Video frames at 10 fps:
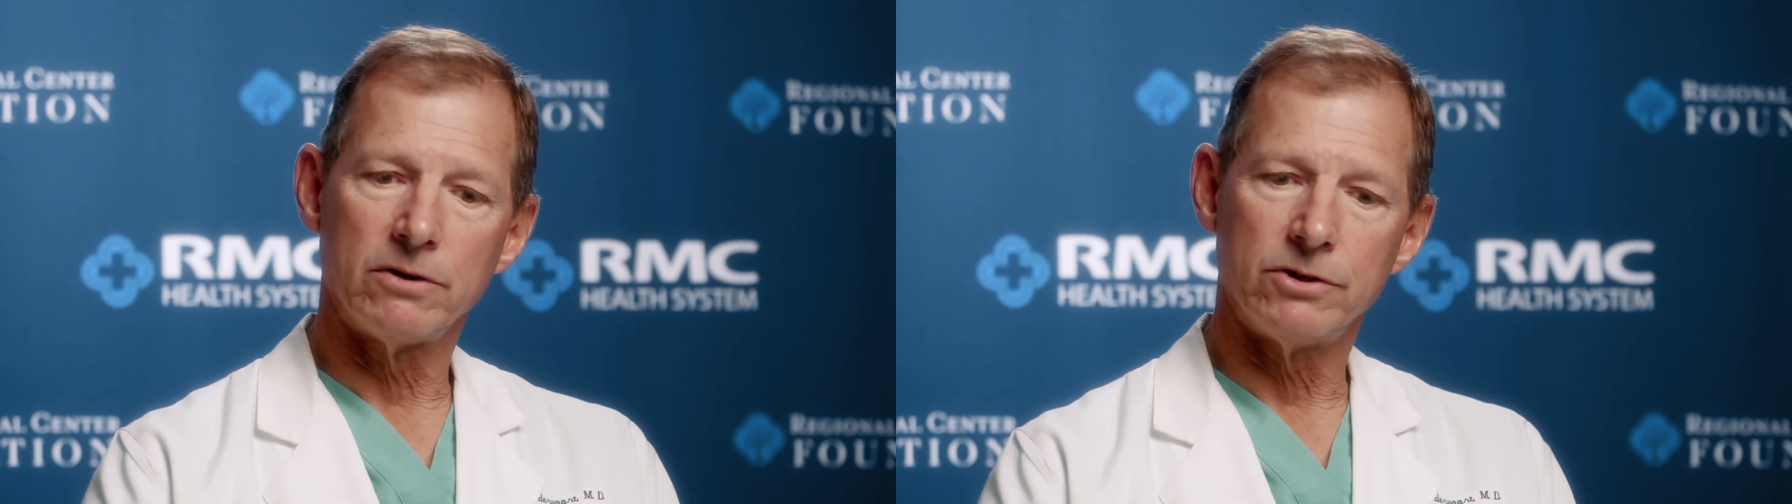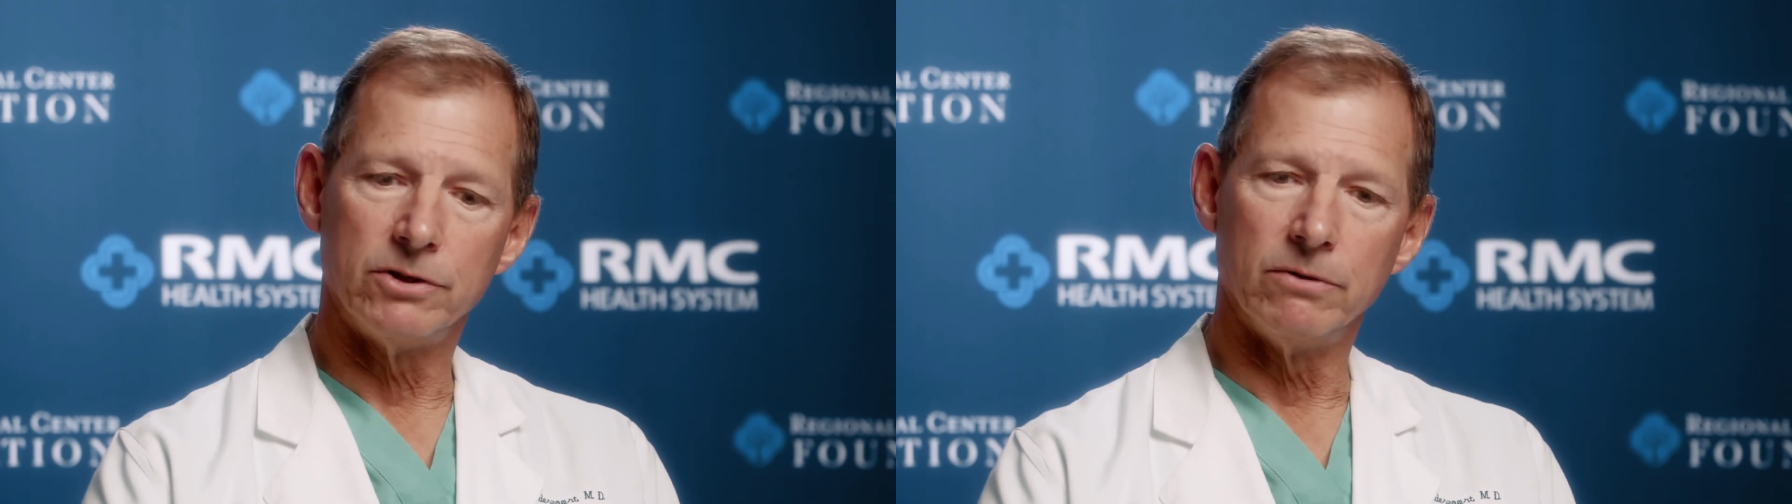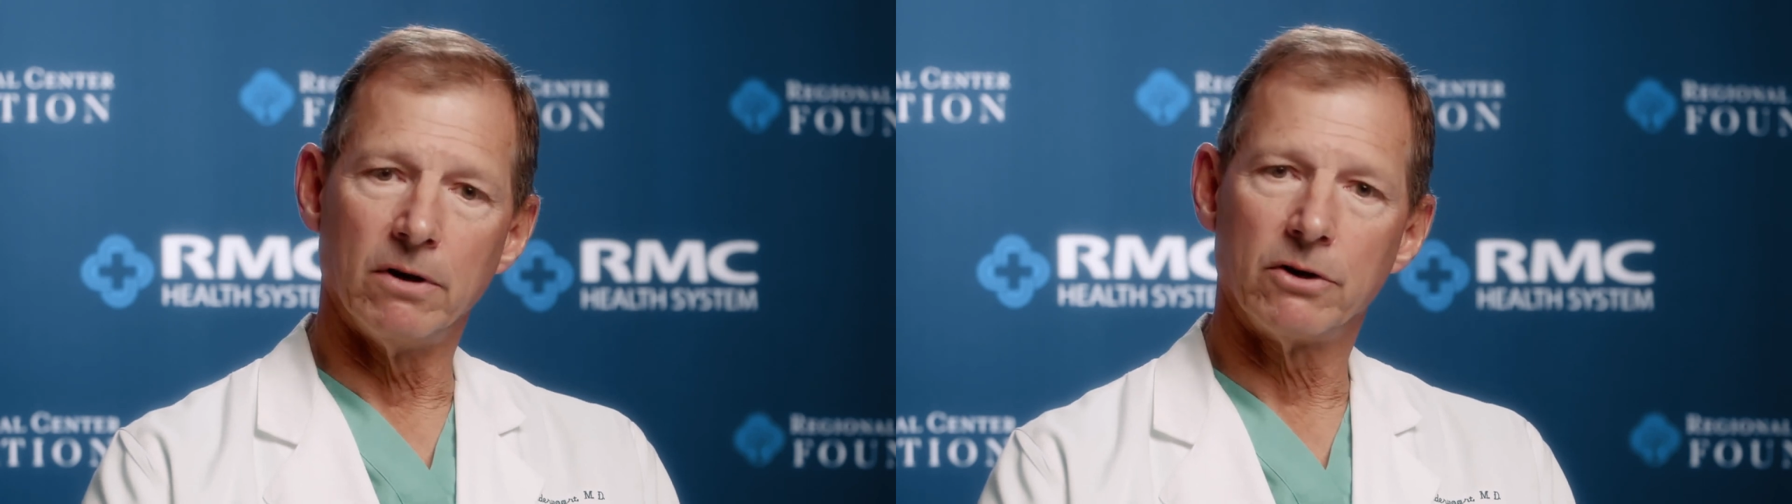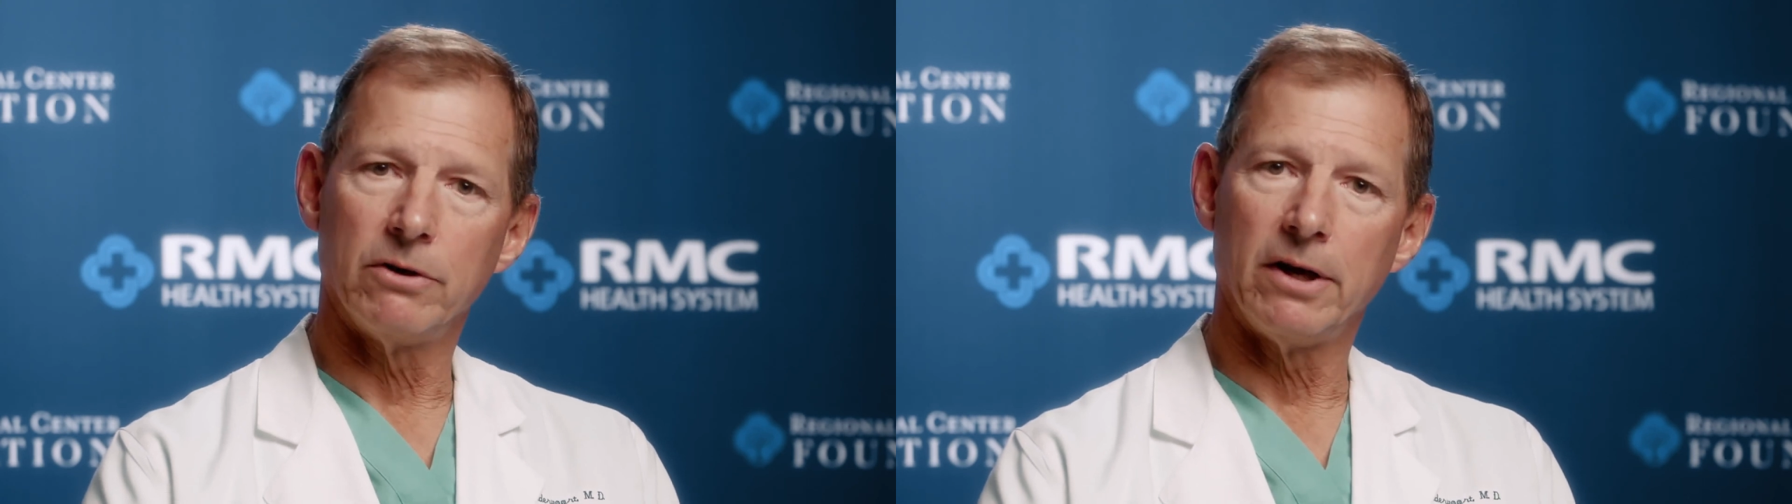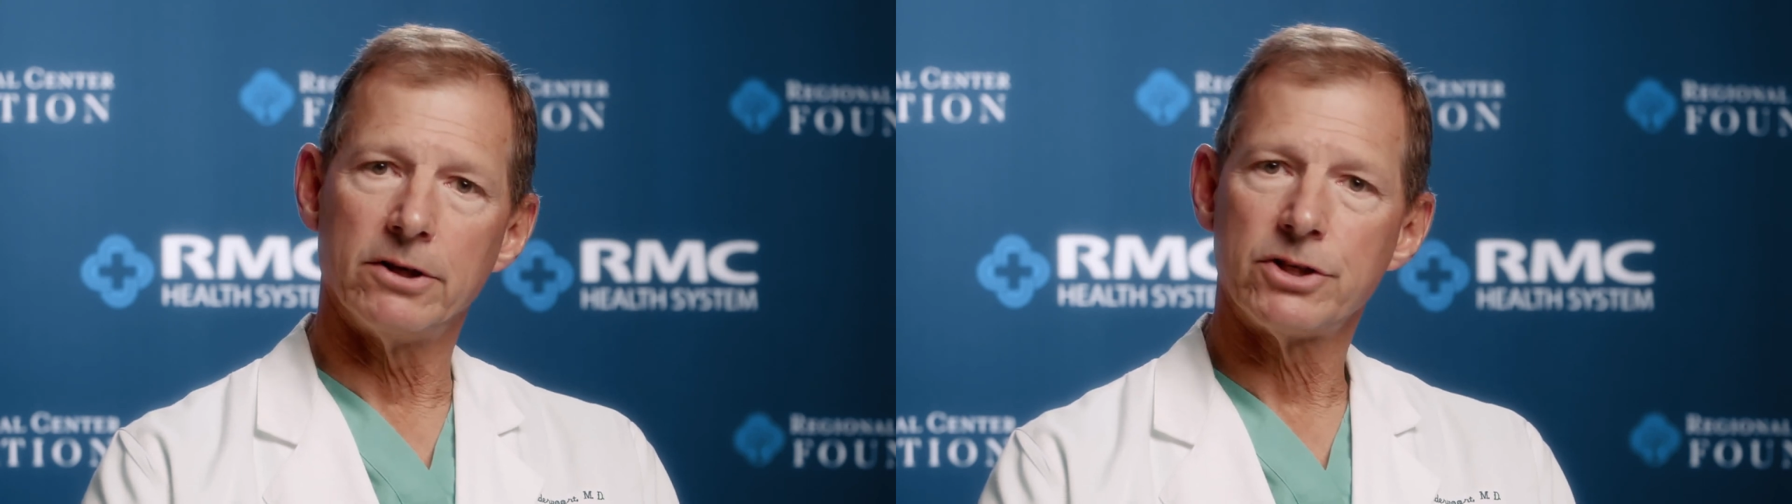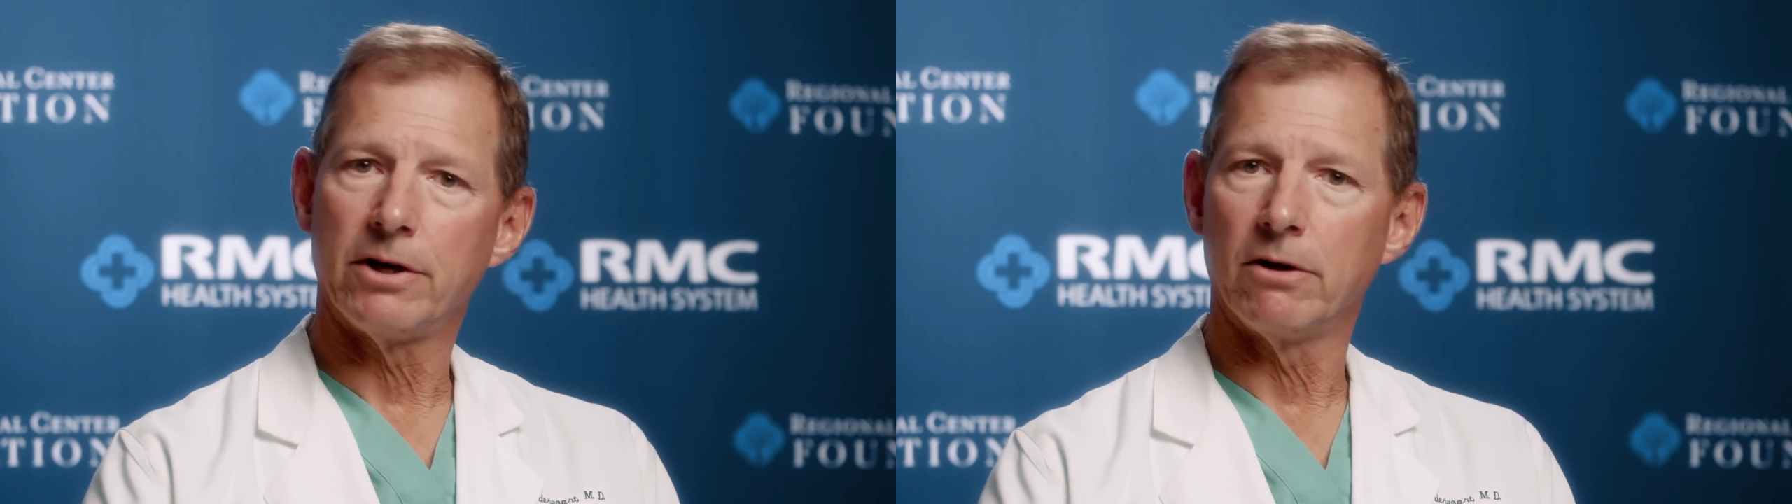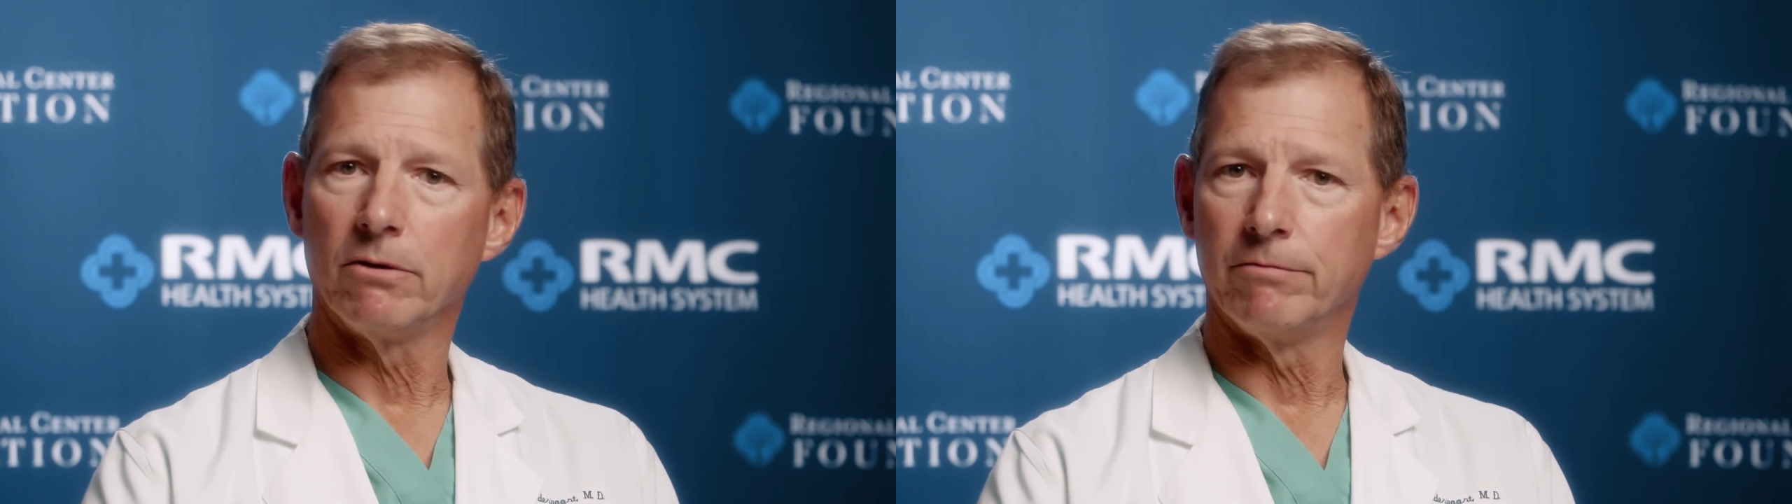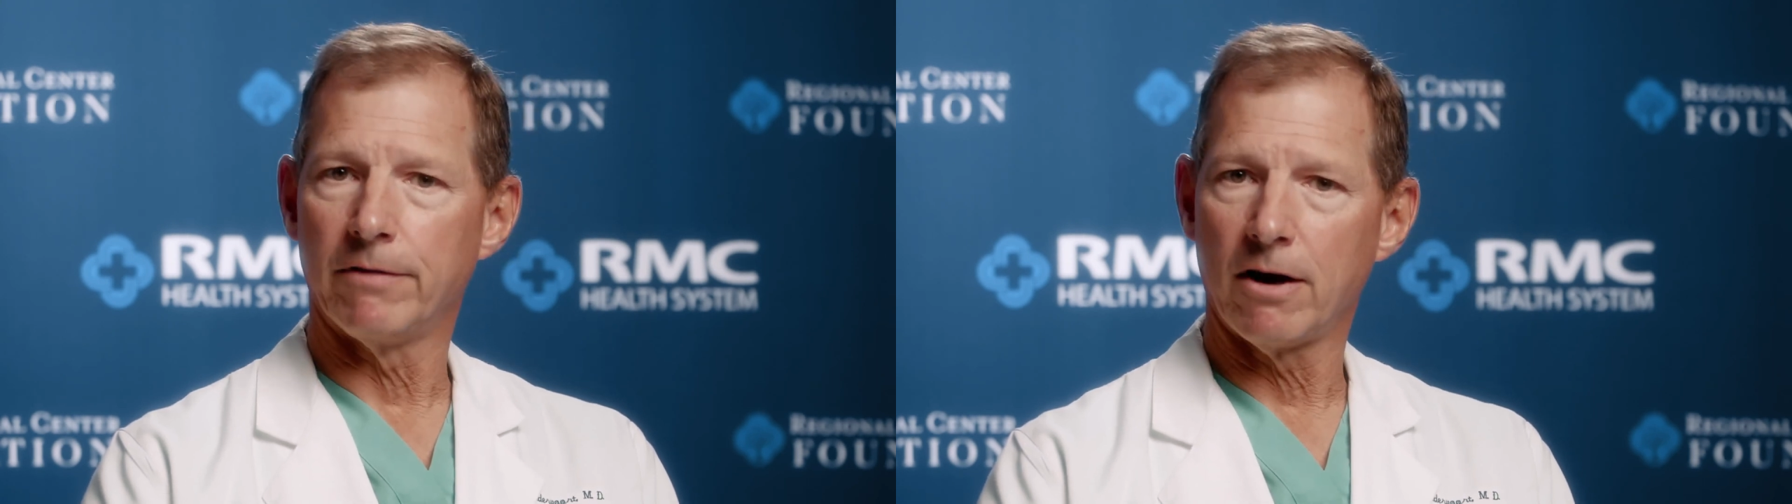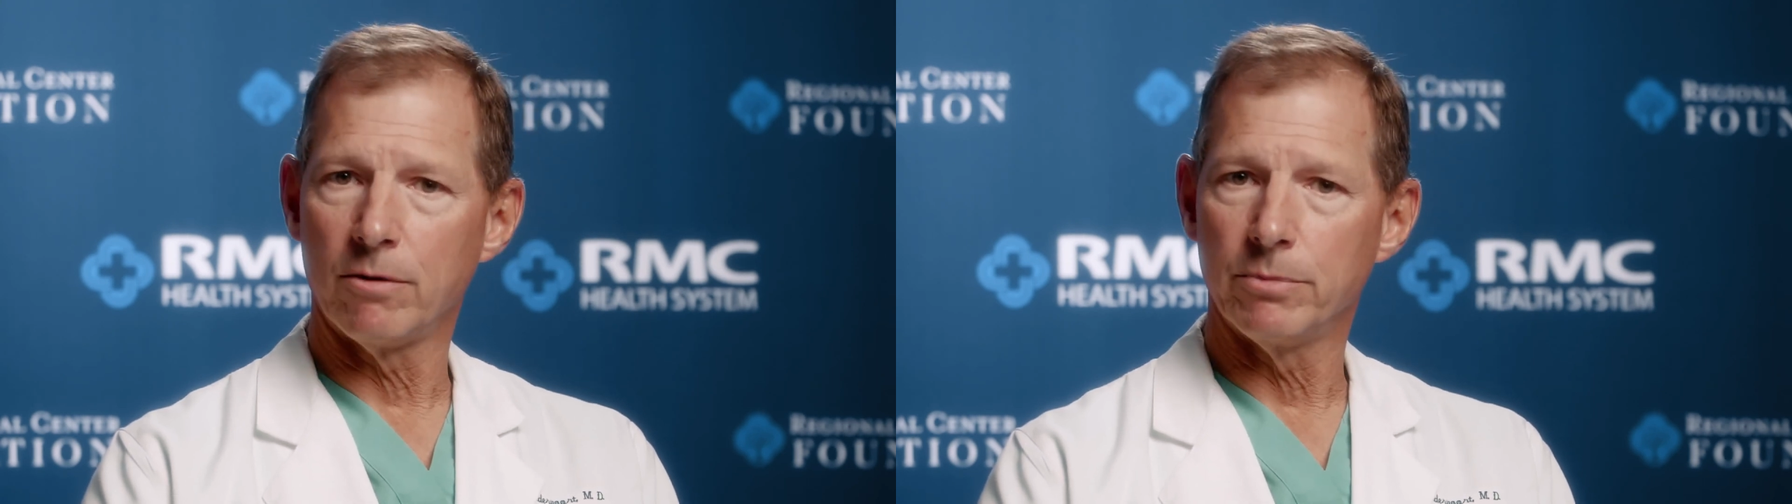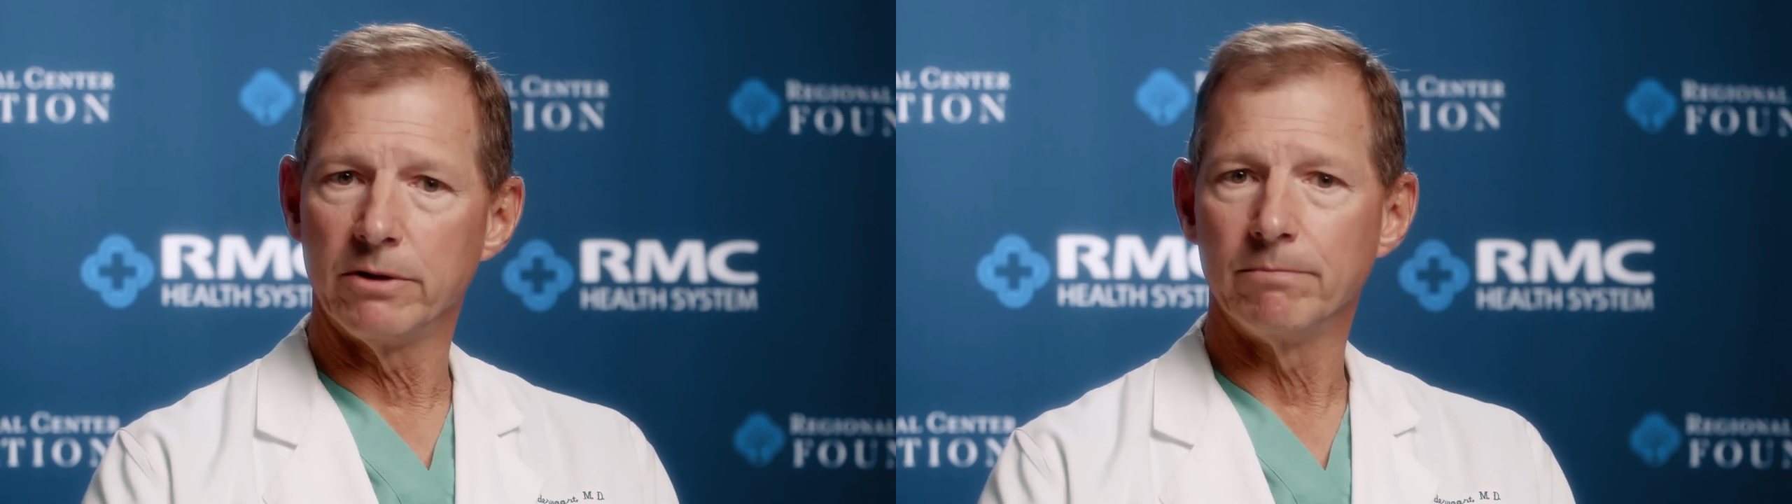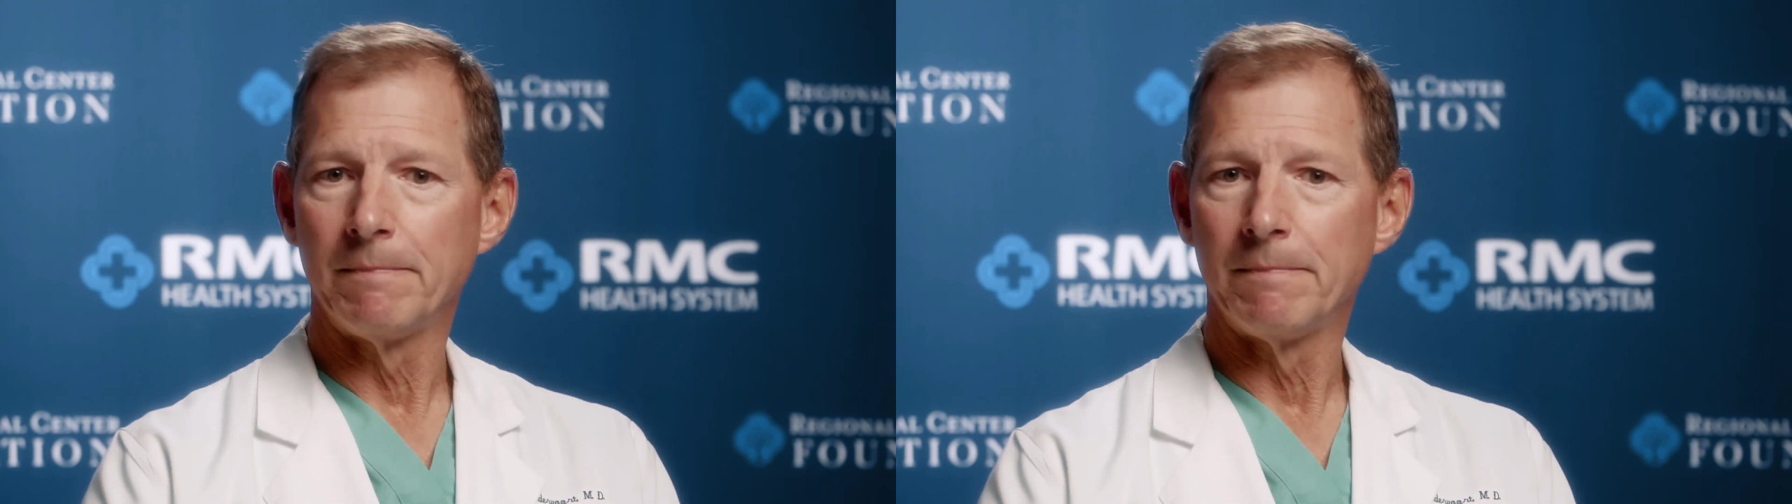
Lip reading: to create a sterile environment.